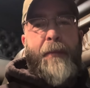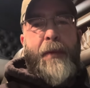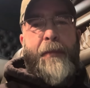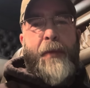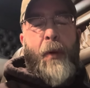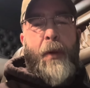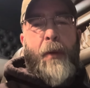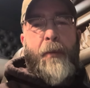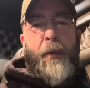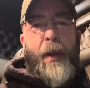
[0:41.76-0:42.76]
the
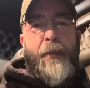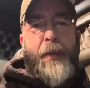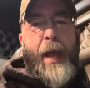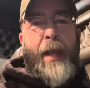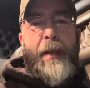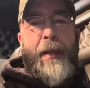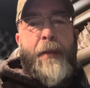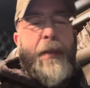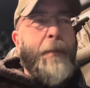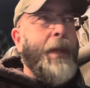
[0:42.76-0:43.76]
photo of where I was at in the
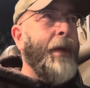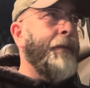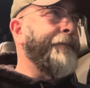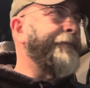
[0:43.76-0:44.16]
thumbnail.